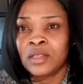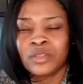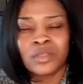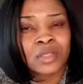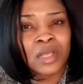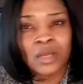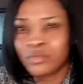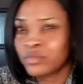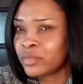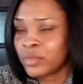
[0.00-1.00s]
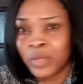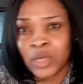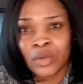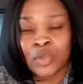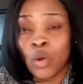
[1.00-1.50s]
just
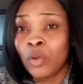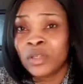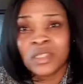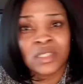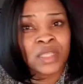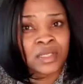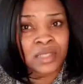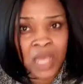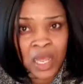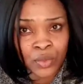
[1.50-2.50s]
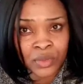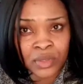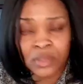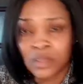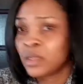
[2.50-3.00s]
because all these things
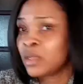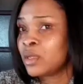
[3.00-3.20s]
counts